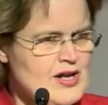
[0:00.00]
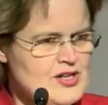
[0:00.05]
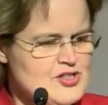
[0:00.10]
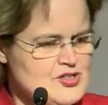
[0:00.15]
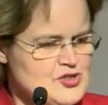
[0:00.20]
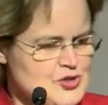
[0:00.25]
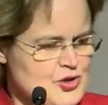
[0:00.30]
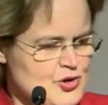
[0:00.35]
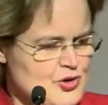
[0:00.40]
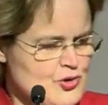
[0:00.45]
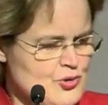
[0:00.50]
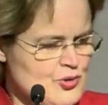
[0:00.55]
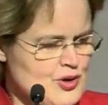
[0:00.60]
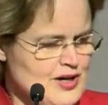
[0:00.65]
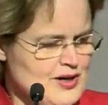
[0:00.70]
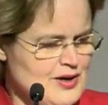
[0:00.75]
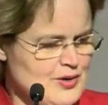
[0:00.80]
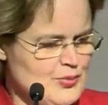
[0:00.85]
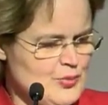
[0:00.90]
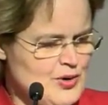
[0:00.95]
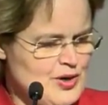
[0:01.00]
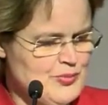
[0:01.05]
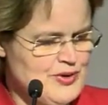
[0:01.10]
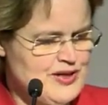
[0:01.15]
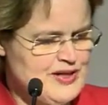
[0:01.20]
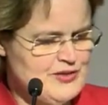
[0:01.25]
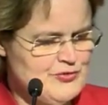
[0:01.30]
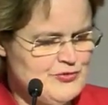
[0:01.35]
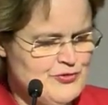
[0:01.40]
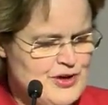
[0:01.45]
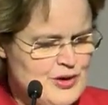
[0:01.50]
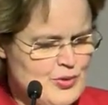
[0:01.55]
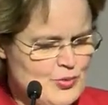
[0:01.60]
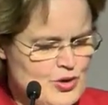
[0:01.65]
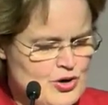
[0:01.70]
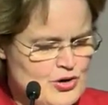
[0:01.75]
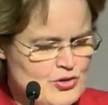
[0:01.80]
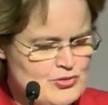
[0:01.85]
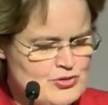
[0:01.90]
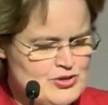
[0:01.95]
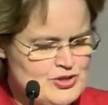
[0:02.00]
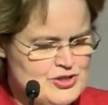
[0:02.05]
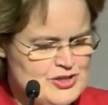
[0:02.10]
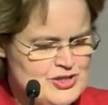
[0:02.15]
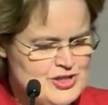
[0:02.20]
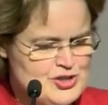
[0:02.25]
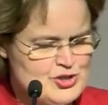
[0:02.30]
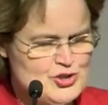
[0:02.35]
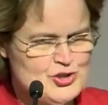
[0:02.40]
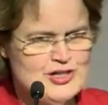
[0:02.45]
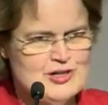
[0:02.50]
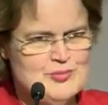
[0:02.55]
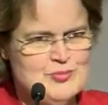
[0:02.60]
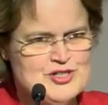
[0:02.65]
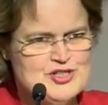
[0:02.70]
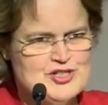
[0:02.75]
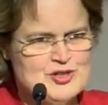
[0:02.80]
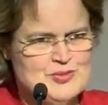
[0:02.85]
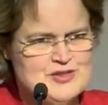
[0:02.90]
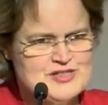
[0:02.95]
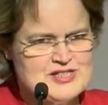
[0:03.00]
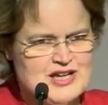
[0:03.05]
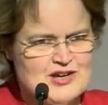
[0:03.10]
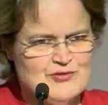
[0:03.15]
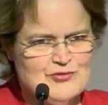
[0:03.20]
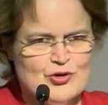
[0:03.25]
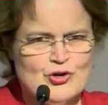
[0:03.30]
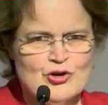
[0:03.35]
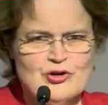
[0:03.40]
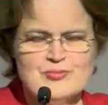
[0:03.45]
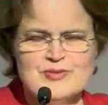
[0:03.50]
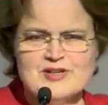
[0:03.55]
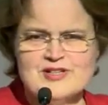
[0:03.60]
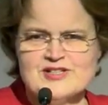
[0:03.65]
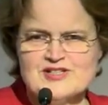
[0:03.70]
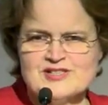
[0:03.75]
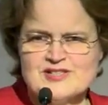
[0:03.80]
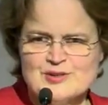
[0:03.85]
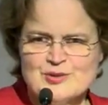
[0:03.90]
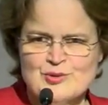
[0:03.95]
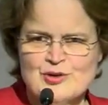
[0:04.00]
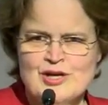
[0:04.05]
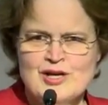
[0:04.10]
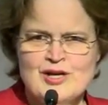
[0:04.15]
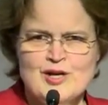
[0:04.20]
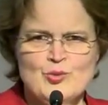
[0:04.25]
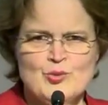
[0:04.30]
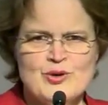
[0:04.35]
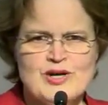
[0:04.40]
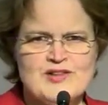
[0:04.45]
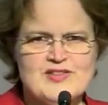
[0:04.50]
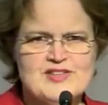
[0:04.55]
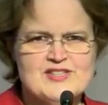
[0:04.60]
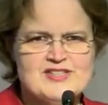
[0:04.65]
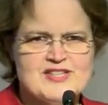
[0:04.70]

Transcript: So when we farewelled Julie Bishop as our foreign minister, we at the